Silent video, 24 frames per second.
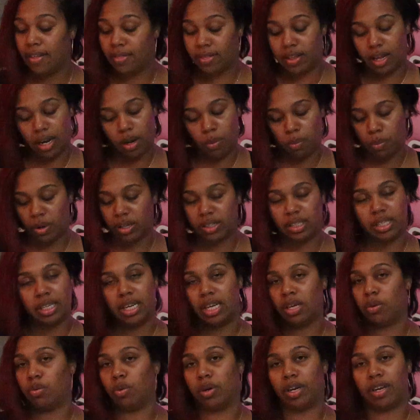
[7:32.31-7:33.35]
that it wasn't
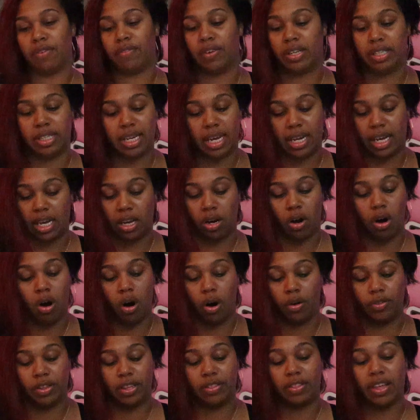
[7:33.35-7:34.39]
equal give and take at
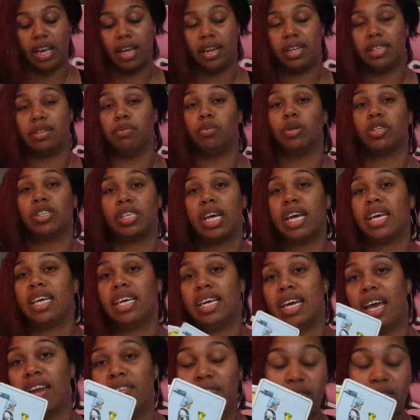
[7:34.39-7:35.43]
all, that they were taking